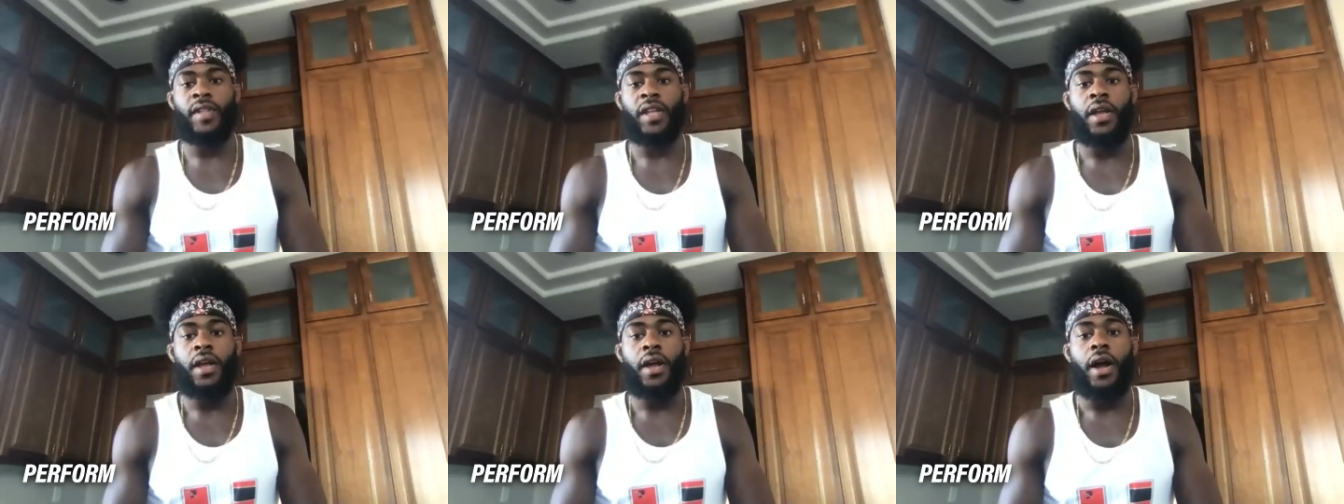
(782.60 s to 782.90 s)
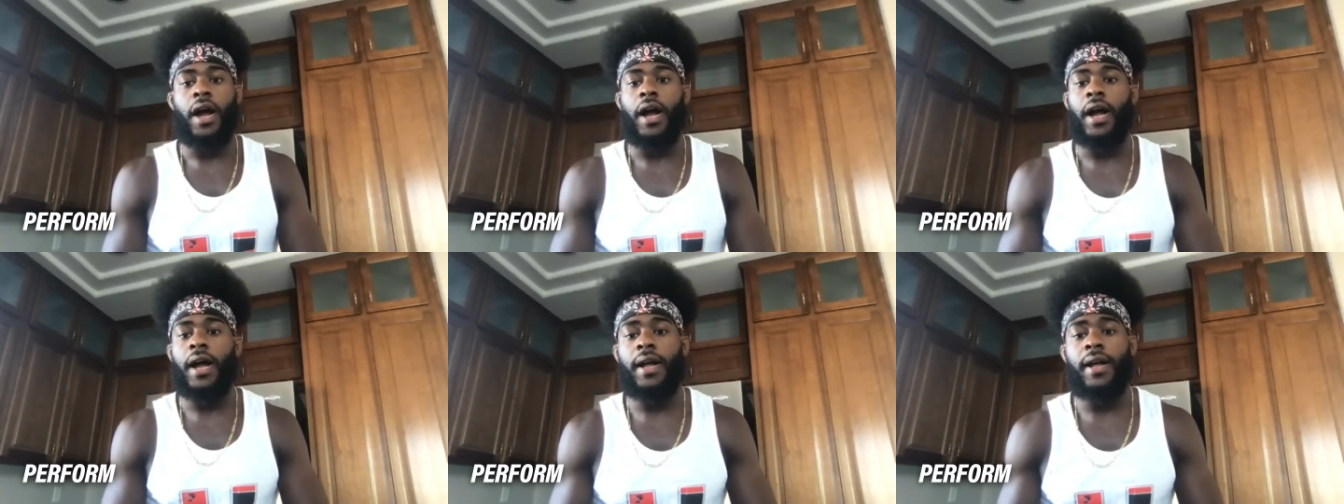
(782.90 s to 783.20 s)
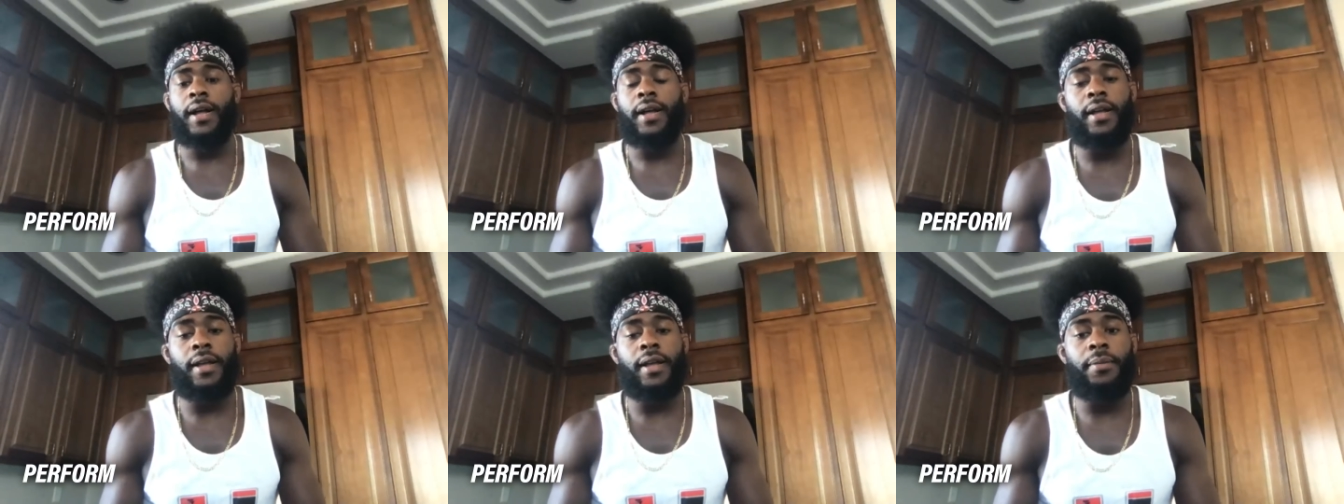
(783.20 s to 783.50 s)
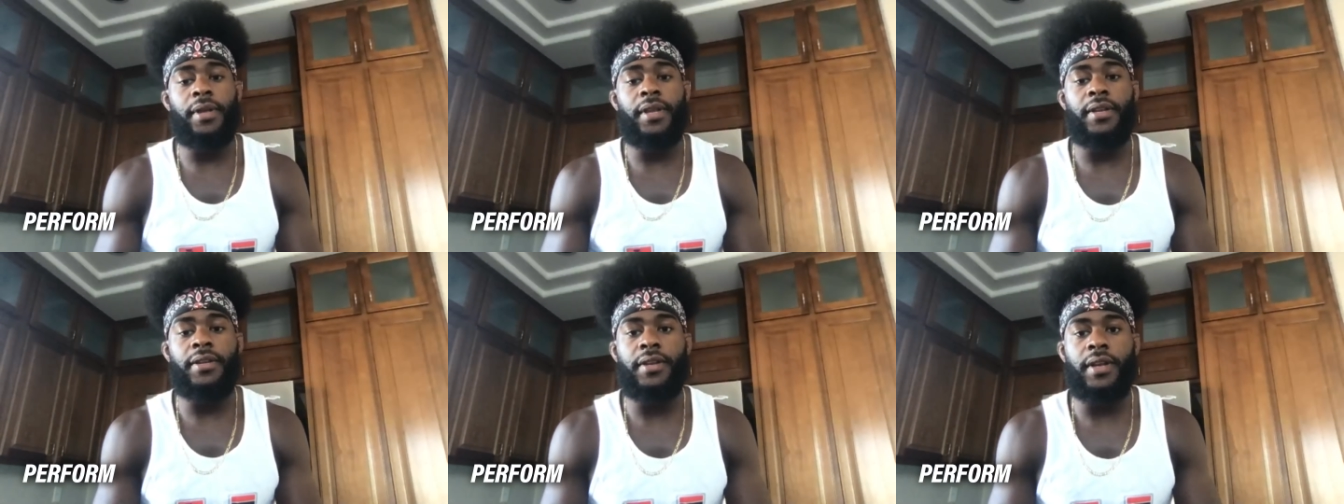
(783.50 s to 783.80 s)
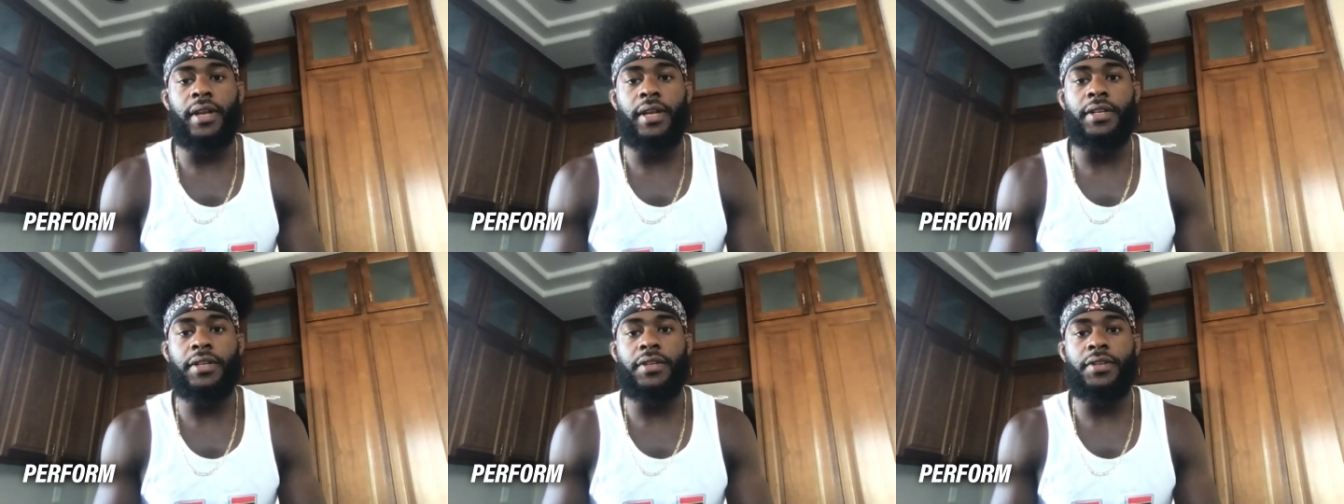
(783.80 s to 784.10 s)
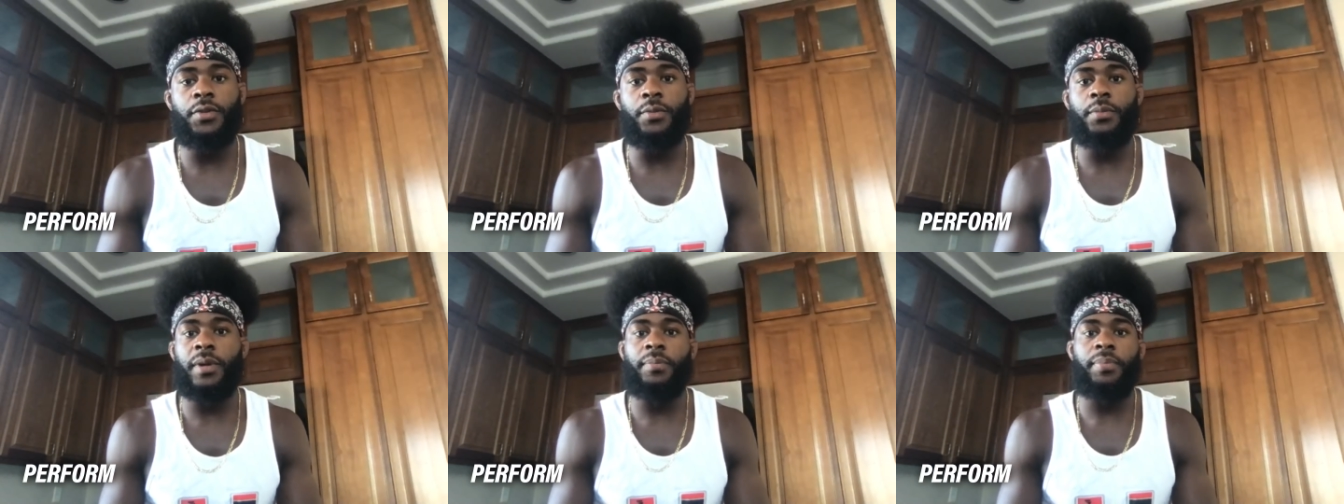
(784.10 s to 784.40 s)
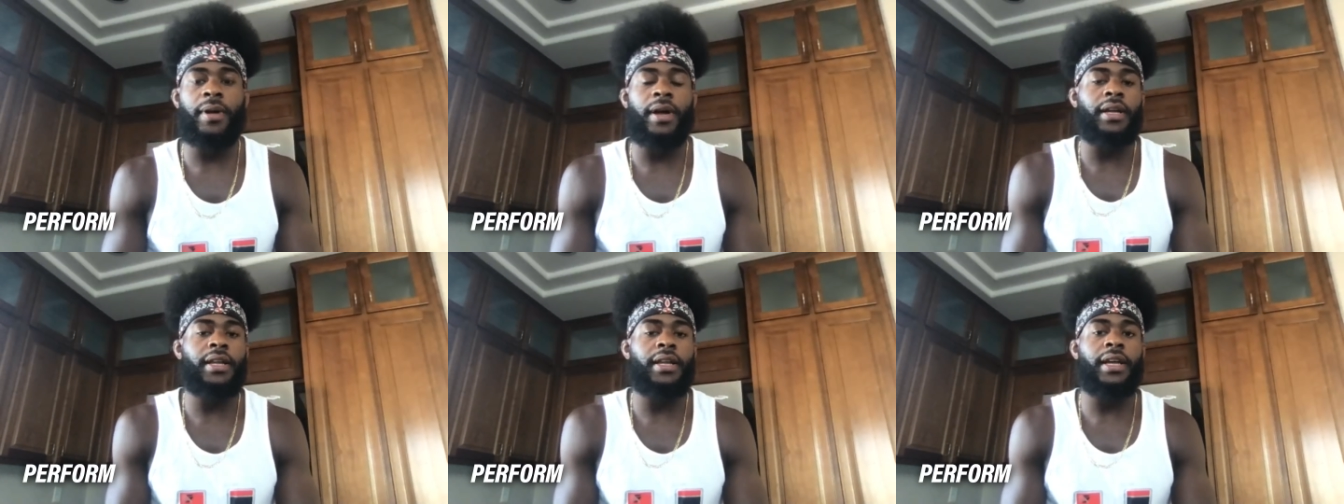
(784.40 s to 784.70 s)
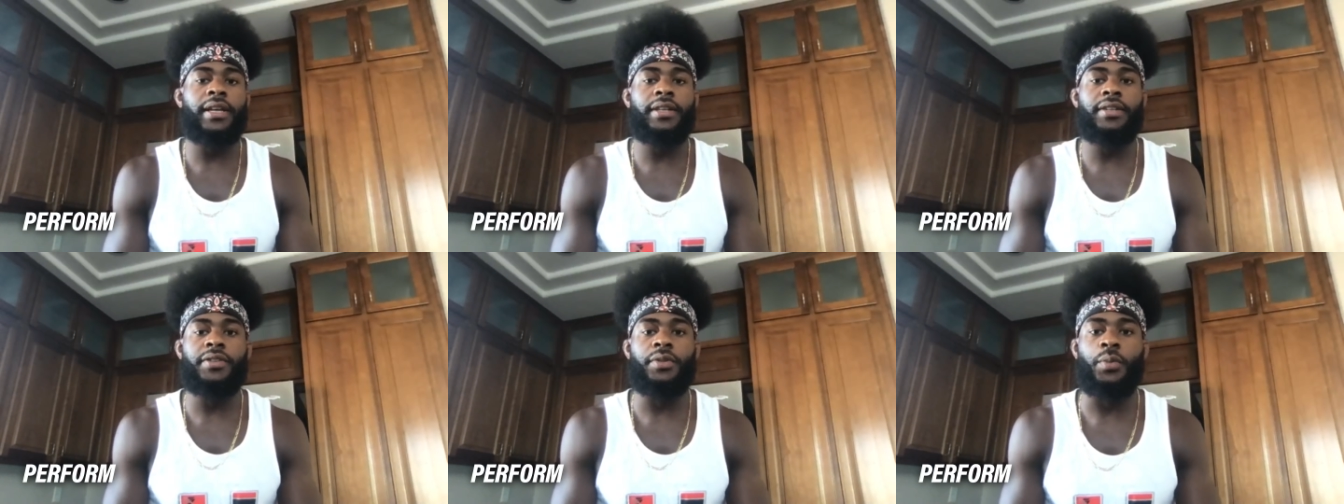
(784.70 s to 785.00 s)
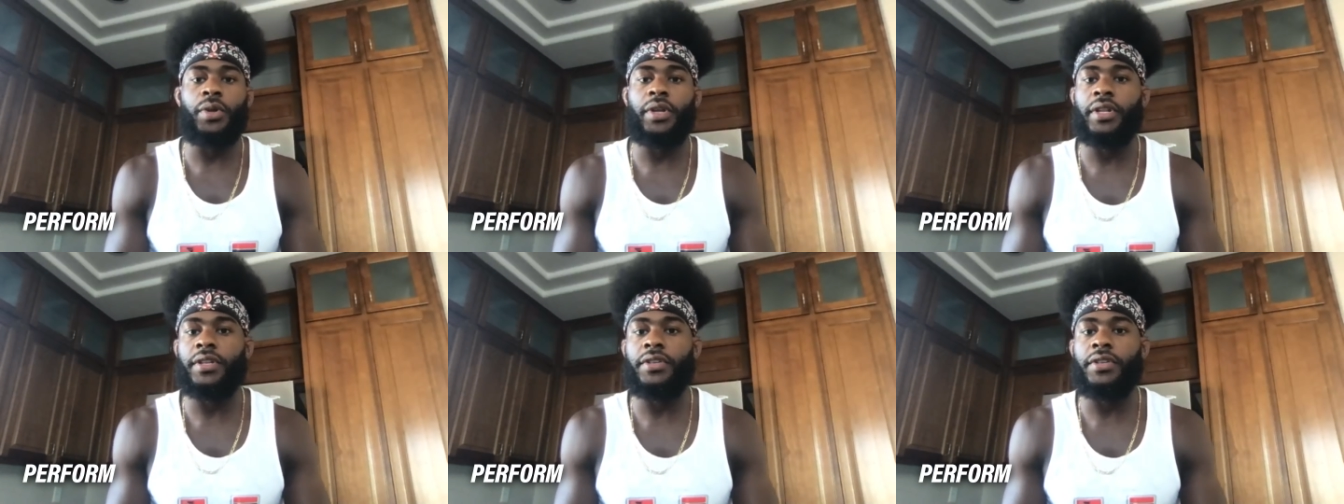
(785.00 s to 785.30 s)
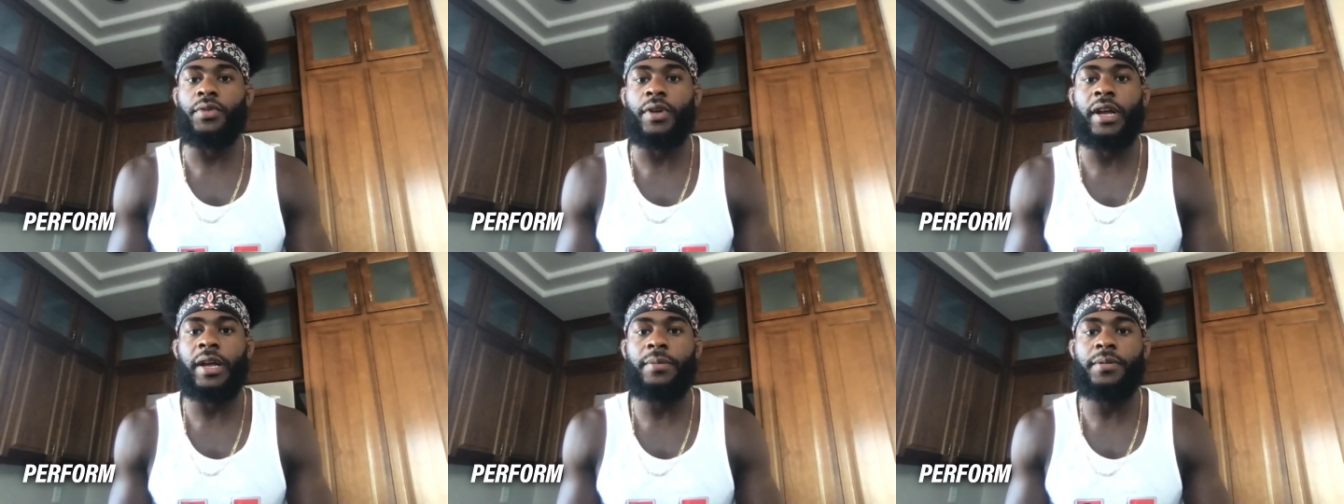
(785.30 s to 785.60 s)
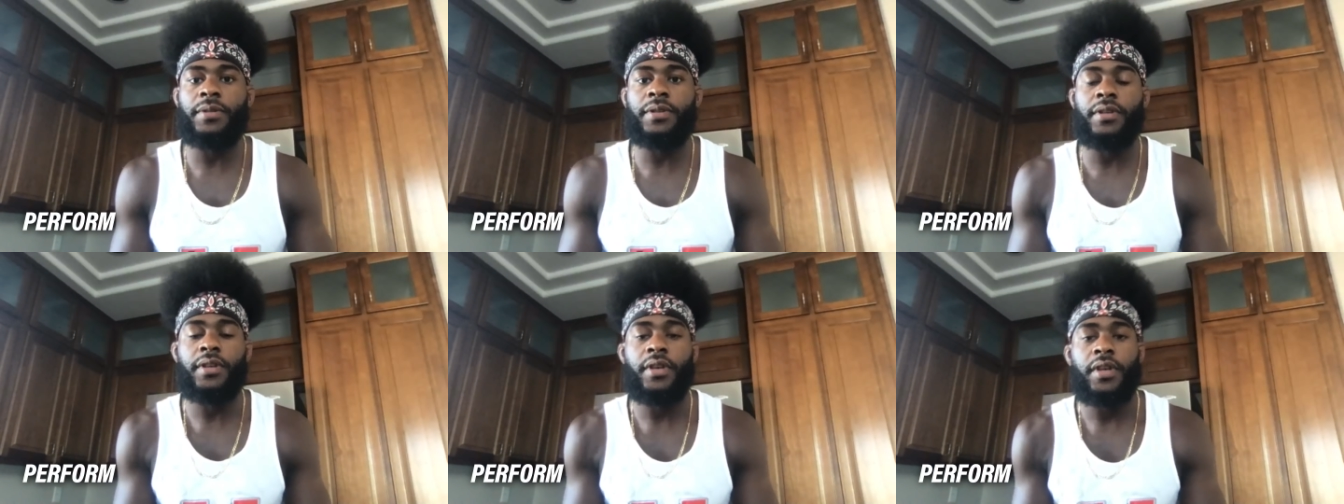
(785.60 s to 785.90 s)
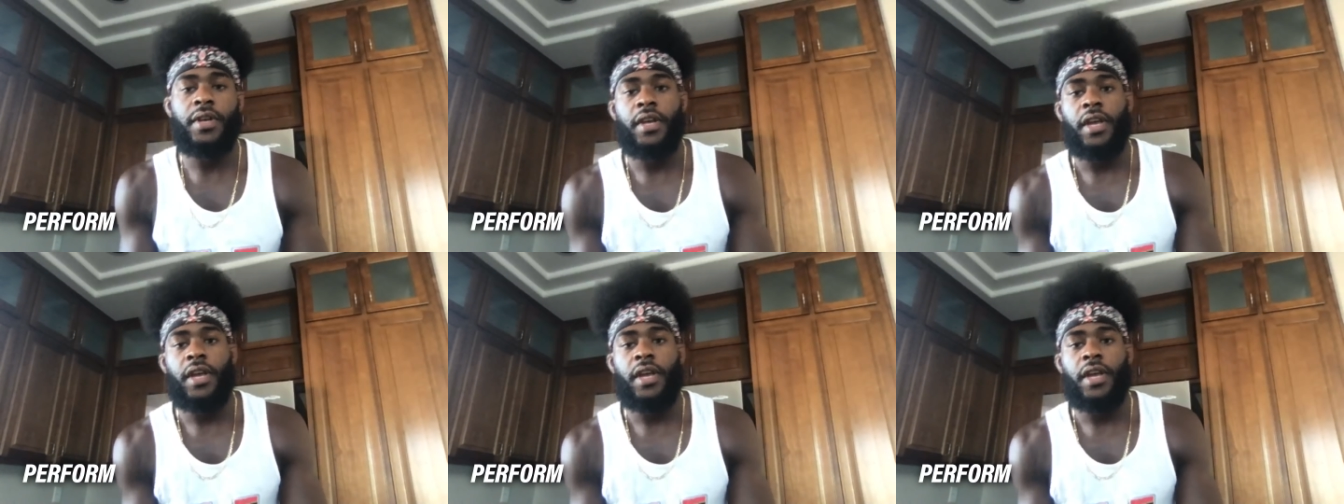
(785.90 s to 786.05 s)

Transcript: I just do my podcast, The Weekly Scraps.